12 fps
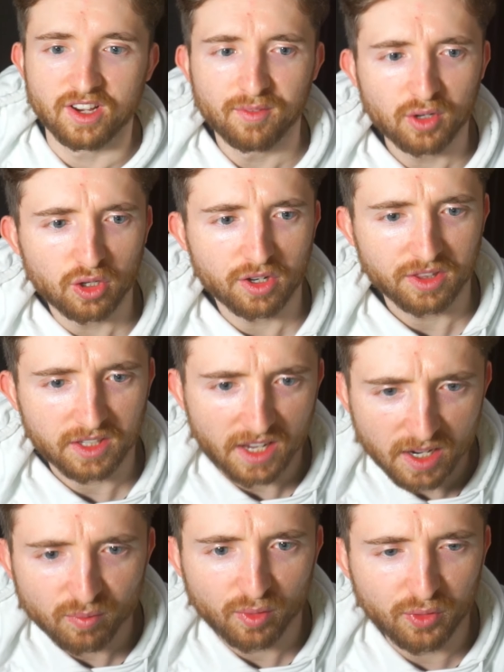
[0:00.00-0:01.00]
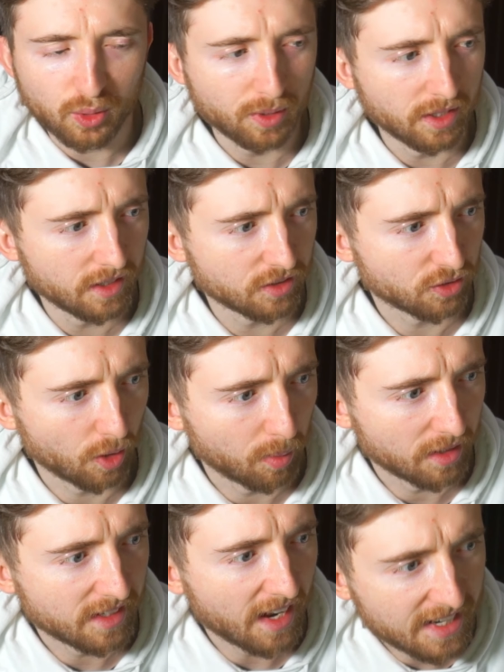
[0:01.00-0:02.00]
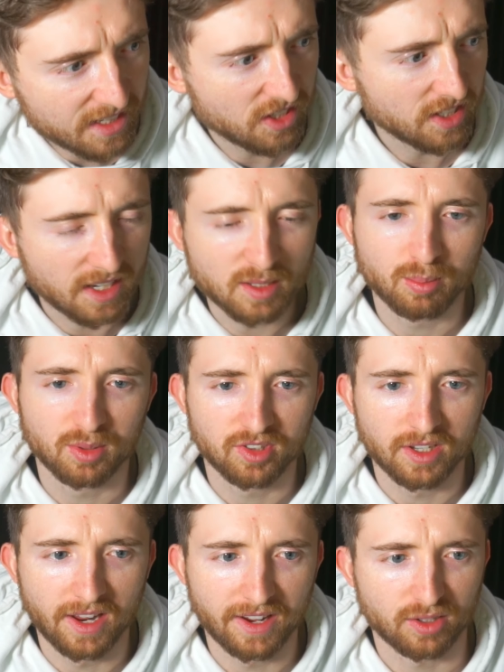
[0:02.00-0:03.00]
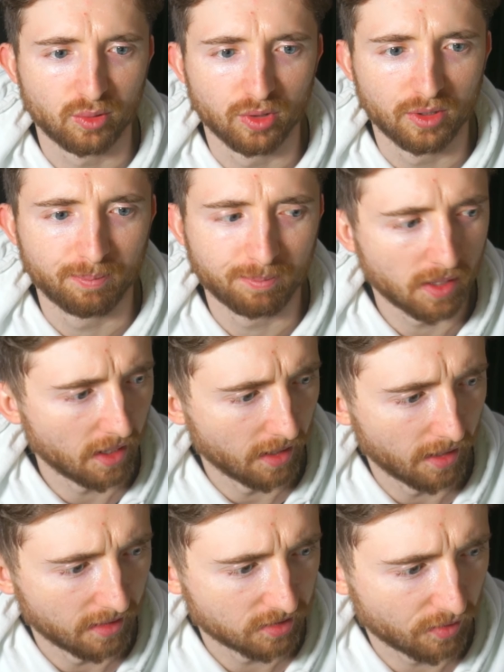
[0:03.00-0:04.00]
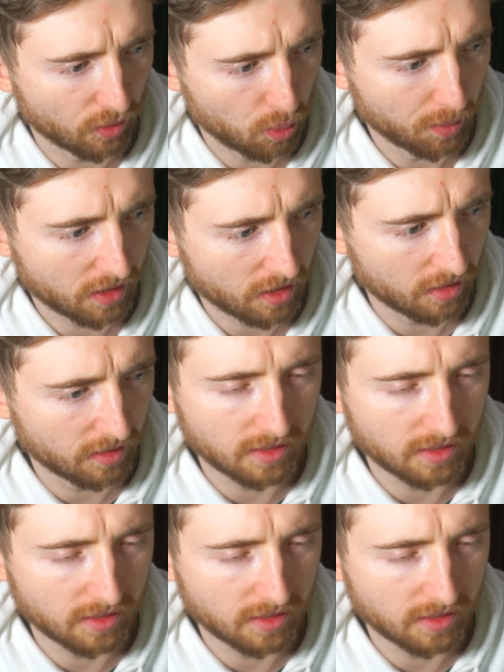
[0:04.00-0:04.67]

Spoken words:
so having a look at the game review here. So I played 88% accurate. Let's have a quick